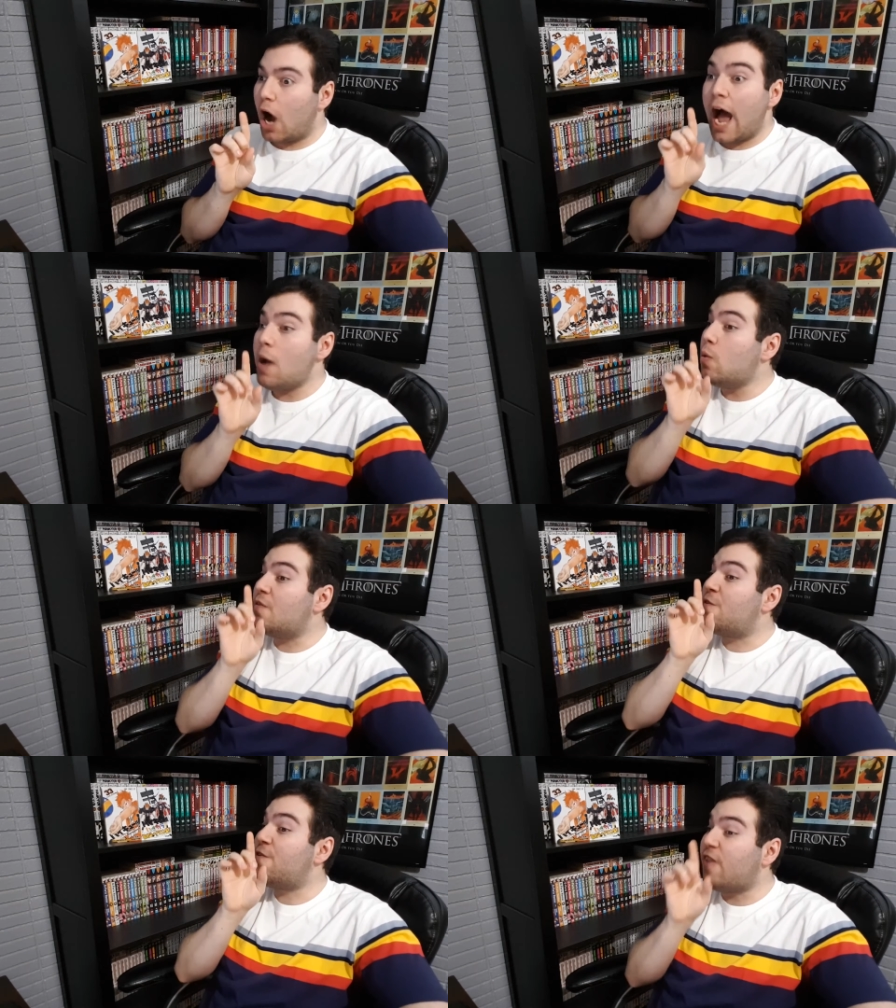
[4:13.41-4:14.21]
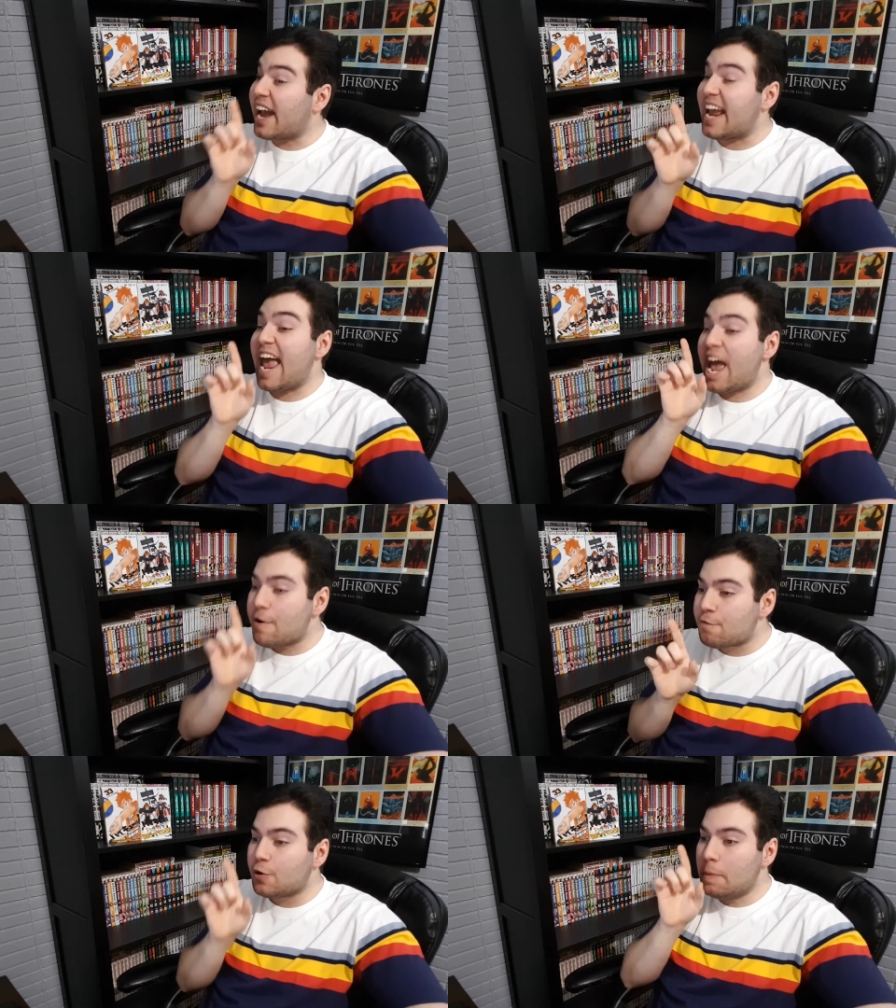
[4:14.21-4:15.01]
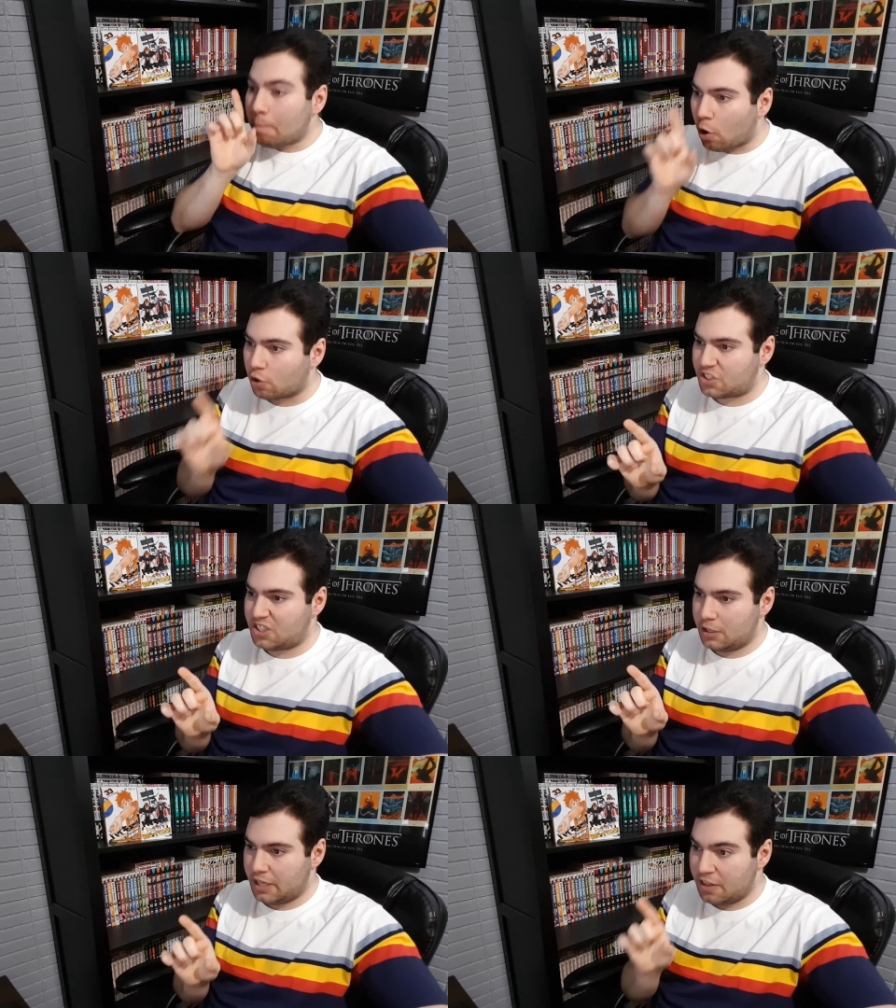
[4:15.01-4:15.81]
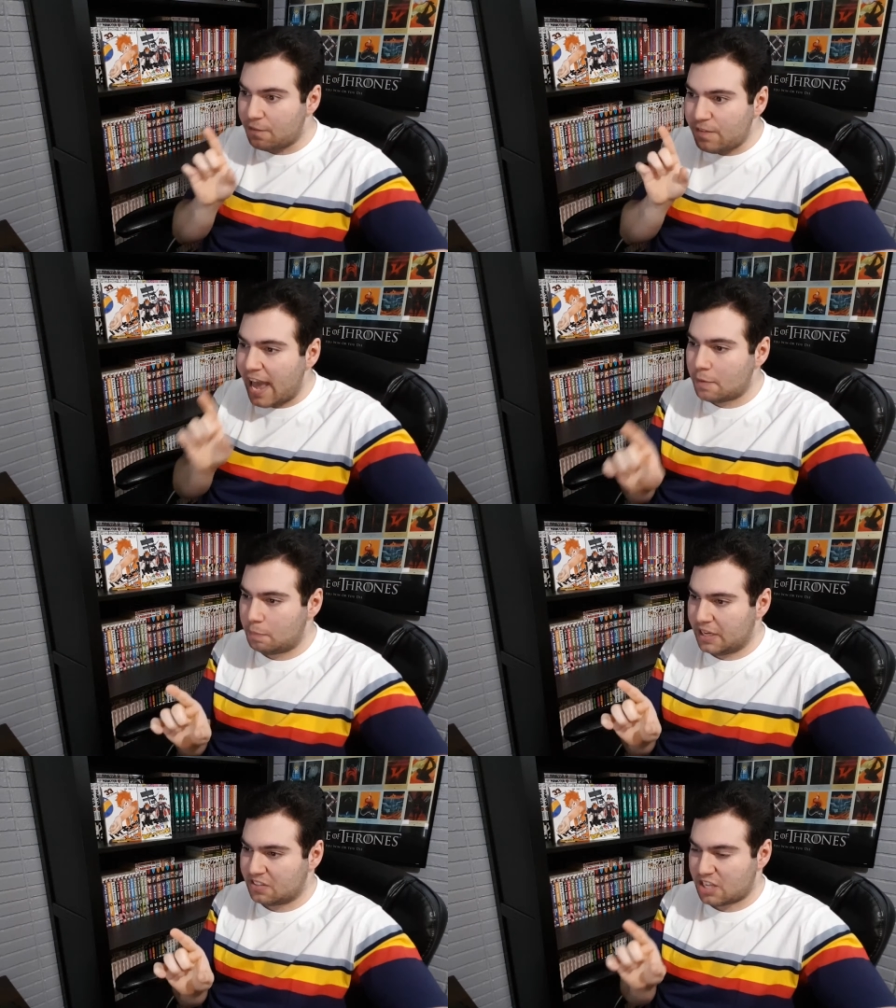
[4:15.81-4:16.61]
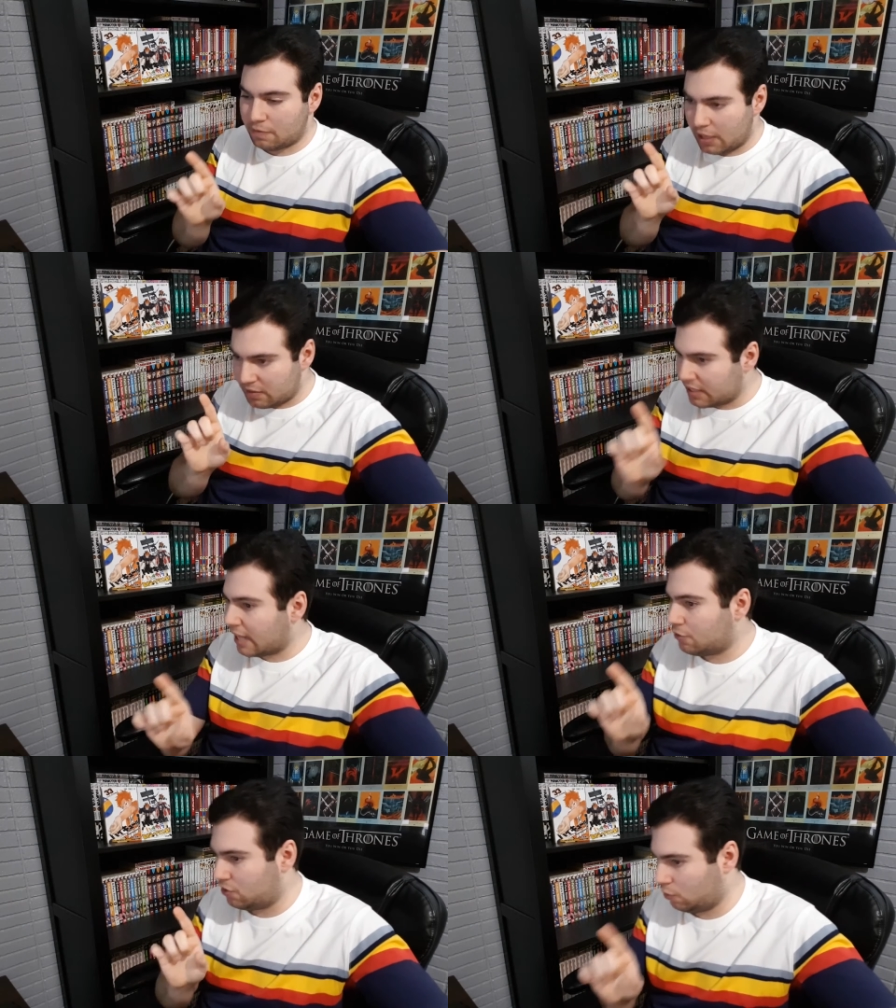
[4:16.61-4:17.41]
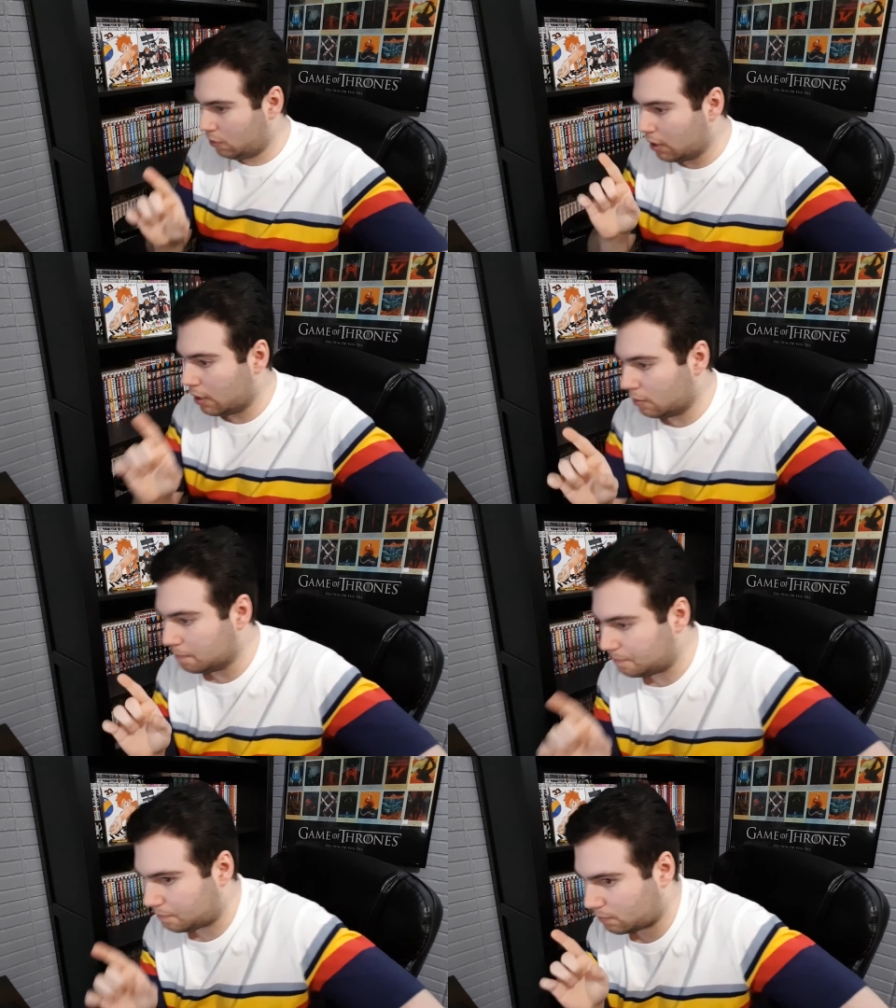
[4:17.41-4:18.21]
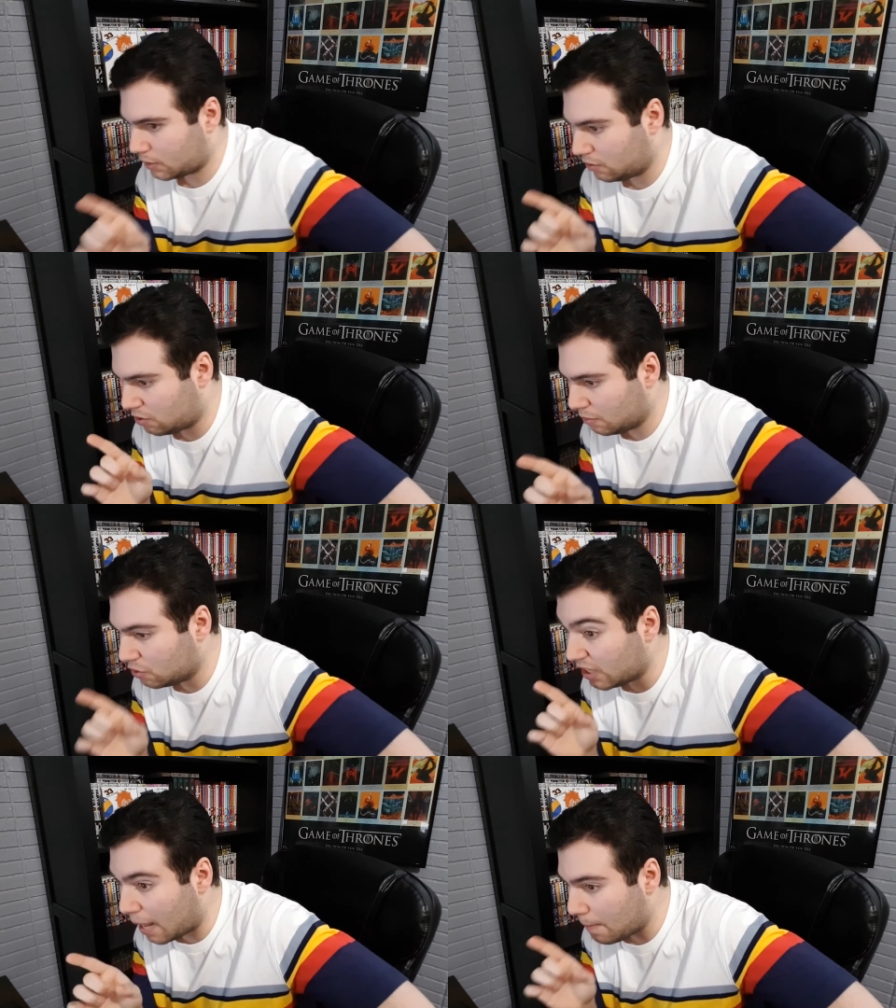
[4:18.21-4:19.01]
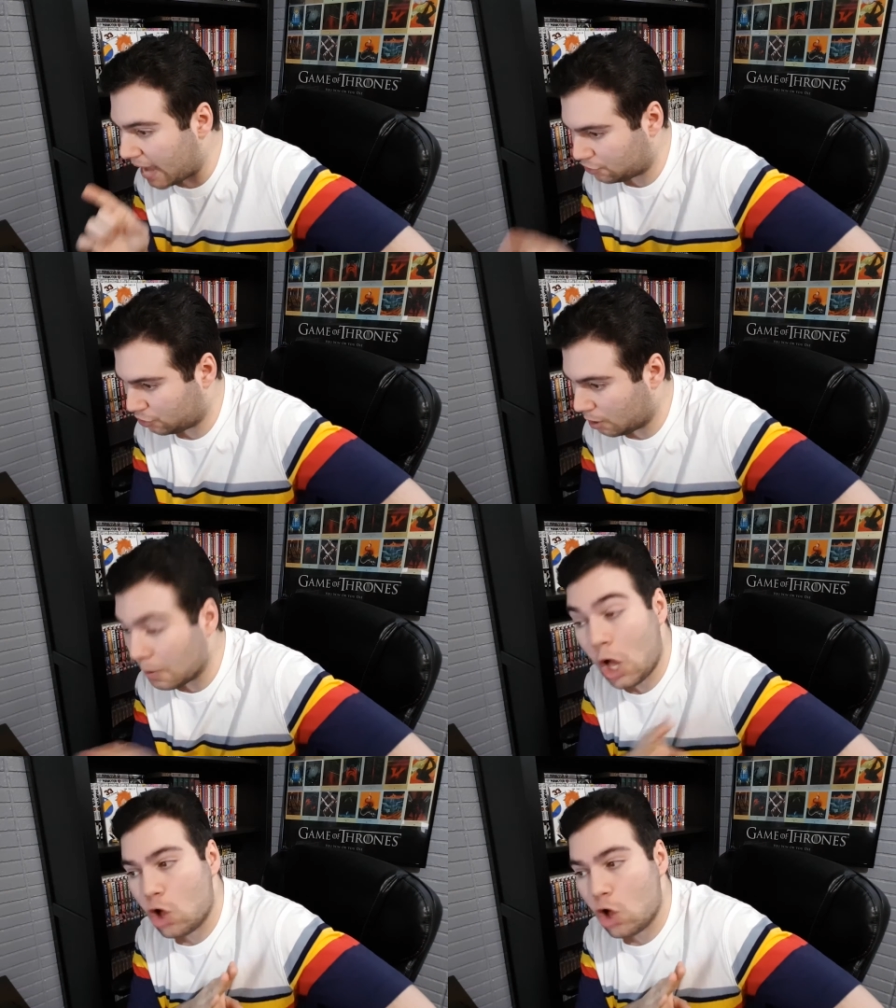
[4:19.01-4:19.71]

I would fight every person in the fan base if they did that to uh, to, to that matchup.